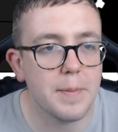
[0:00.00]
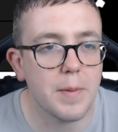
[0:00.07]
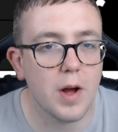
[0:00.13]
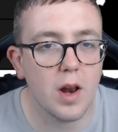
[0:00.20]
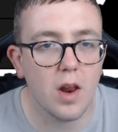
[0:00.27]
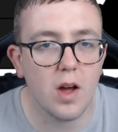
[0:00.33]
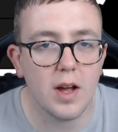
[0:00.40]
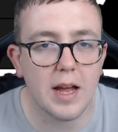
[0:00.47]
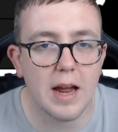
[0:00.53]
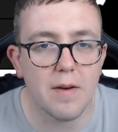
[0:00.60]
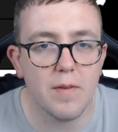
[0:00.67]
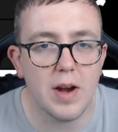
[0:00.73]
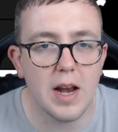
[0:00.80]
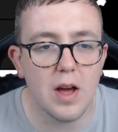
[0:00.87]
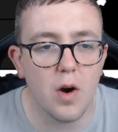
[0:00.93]
I like
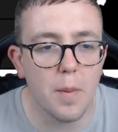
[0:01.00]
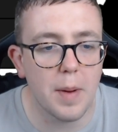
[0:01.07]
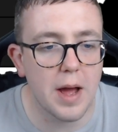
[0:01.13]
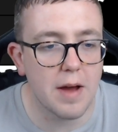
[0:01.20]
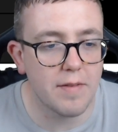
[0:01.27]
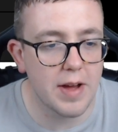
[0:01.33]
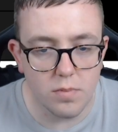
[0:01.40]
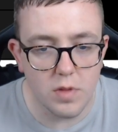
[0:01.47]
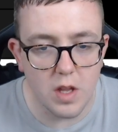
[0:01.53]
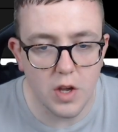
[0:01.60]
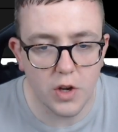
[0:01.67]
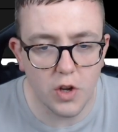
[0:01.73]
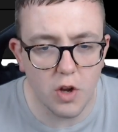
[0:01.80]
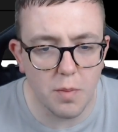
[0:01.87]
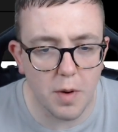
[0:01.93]
every little bit of it.
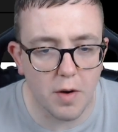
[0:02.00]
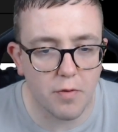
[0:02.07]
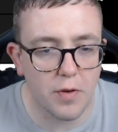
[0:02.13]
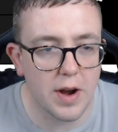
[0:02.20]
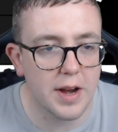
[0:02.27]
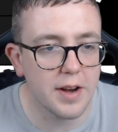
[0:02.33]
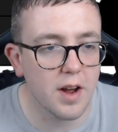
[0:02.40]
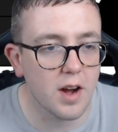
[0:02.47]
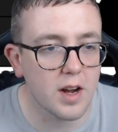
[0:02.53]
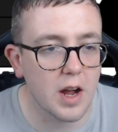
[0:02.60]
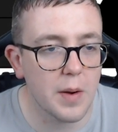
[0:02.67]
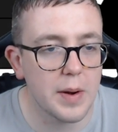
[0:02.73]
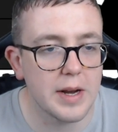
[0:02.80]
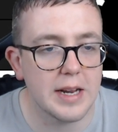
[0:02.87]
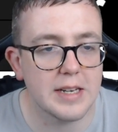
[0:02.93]
You, my friend, are
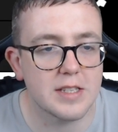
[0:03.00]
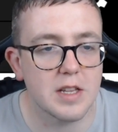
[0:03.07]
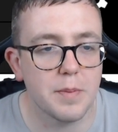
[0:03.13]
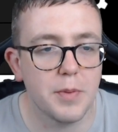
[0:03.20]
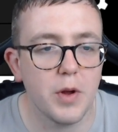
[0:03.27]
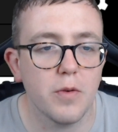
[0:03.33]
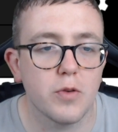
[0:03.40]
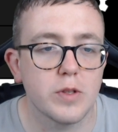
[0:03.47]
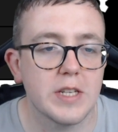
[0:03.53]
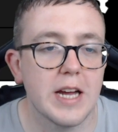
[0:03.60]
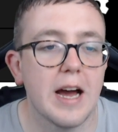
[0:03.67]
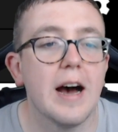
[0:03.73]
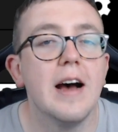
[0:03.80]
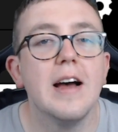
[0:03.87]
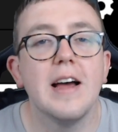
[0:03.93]
going into the beautiful
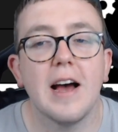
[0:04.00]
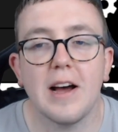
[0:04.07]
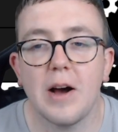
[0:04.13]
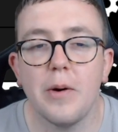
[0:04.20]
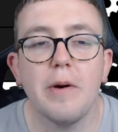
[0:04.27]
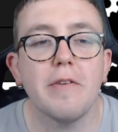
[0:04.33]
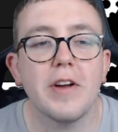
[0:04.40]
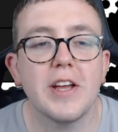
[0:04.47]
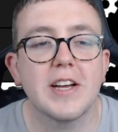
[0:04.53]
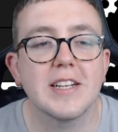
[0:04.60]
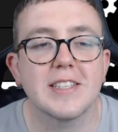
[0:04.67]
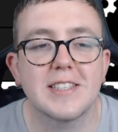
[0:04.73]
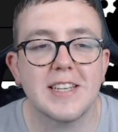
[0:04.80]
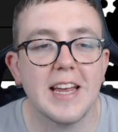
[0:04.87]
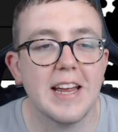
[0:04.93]
tier. However, you
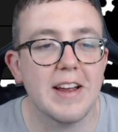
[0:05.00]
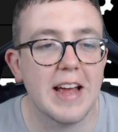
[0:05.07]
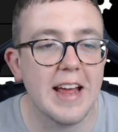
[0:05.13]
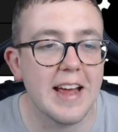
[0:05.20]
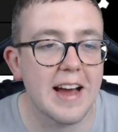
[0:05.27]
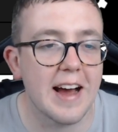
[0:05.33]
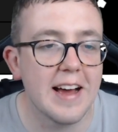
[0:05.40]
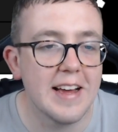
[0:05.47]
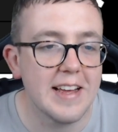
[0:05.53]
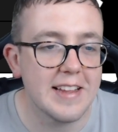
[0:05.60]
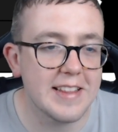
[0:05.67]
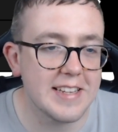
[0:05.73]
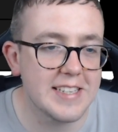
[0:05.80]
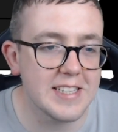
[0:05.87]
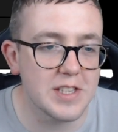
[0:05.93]
can see here,
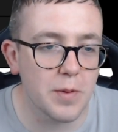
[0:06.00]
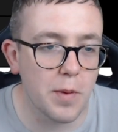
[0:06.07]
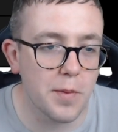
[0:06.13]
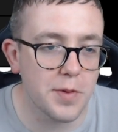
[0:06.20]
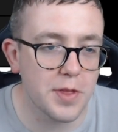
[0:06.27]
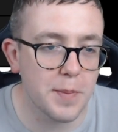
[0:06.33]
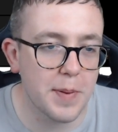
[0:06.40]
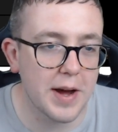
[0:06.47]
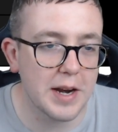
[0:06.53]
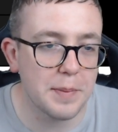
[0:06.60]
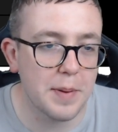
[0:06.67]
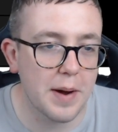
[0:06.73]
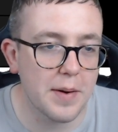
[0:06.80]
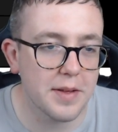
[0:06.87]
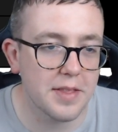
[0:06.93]
this is the one with the Paddy
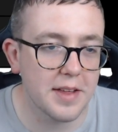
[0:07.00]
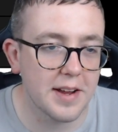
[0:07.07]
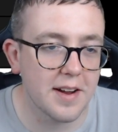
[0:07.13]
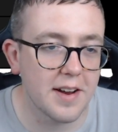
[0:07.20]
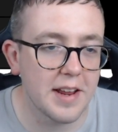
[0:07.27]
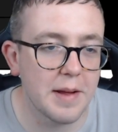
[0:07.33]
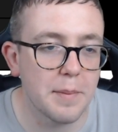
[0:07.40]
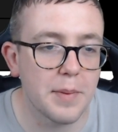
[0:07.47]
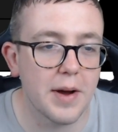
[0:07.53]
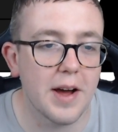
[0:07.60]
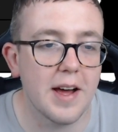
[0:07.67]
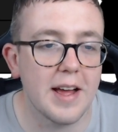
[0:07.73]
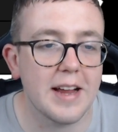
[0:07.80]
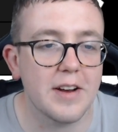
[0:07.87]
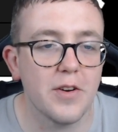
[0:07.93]
Power thing on it,
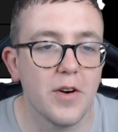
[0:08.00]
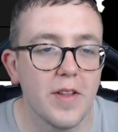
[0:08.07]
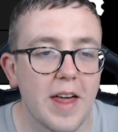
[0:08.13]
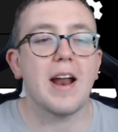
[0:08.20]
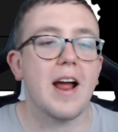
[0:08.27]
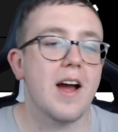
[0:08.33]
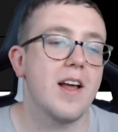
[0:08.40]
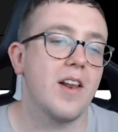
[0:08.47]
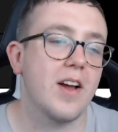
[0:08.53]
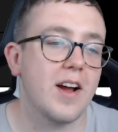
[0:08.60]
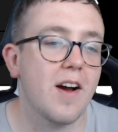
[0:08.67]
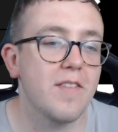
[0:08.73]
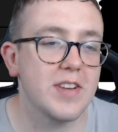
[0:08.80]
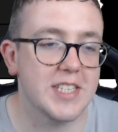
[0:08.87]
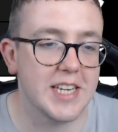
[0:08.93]
but ignore that.
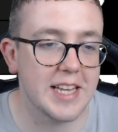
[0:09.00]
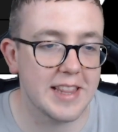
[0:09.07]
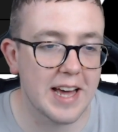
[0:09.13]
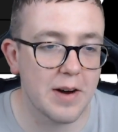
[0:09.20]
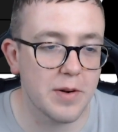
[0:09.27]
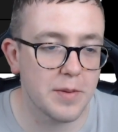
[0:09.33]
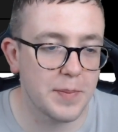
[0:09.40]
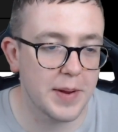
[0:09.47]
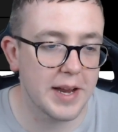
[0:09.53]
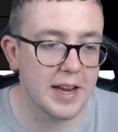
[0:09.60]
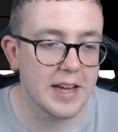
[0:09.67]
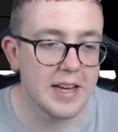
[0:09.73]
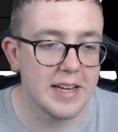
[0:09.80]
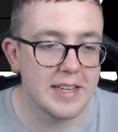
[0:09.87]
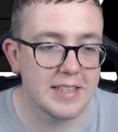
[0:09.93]
Like, obviously, that would
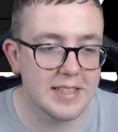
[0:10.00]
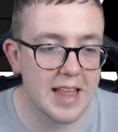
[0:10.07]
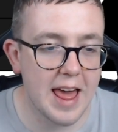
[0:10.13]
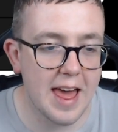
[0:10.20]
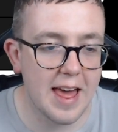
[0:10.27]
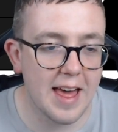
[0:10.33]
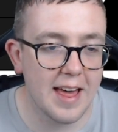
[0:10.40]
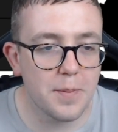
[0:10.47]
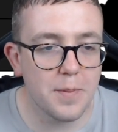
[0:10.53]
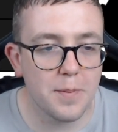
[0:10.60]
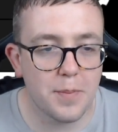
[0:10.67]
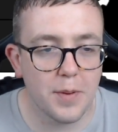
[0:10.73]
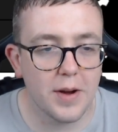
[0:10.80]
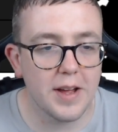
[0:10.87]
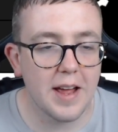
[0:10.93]
be there,
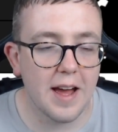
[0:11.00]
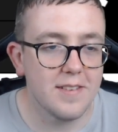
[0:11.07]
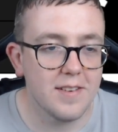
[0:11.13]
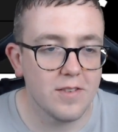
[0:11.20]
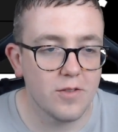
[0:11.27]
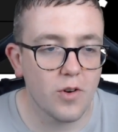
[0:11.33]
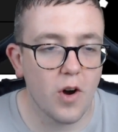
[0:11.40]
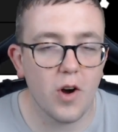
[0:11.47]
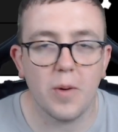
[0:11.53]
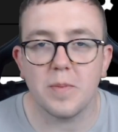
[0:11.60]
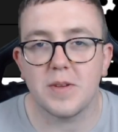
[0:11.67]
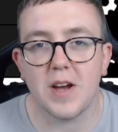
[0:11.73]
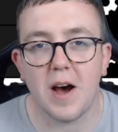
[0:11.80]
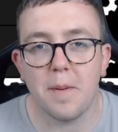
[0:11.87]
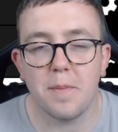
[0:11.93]
but yeah, right
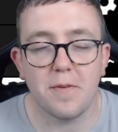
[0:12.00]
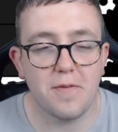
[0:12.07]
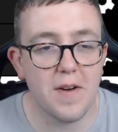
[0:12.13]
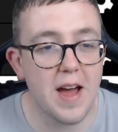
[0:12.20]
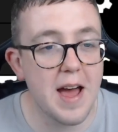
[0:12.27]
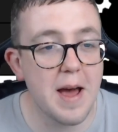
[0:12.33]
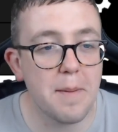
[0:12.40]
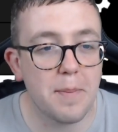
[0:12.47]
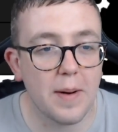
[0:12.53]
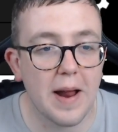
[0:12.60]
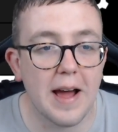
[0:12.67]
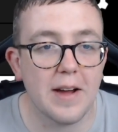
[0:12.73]
up top. Fair play,